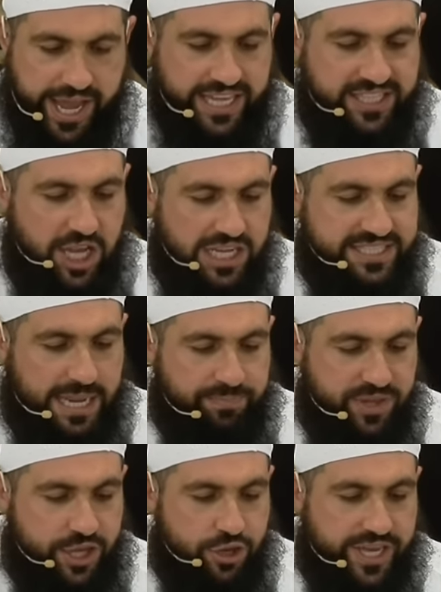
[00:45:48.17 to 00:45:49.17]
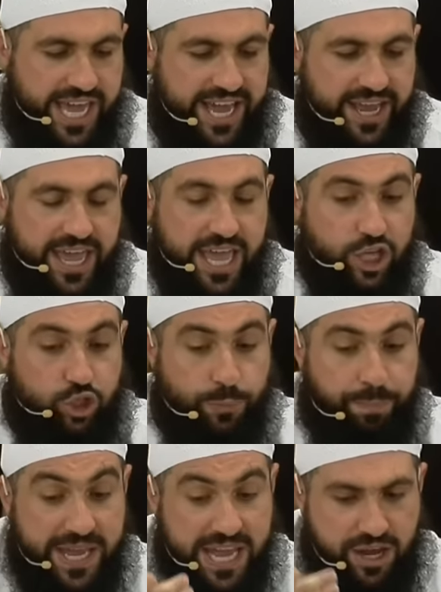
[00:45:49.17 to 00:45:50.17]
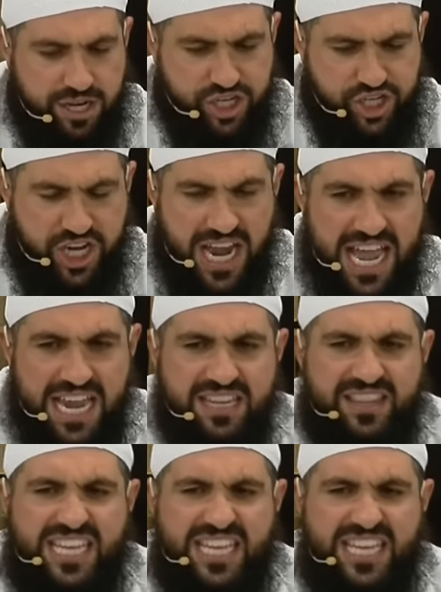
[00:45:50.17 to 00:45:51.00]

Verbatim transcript: It's not something you get. To be a rijal,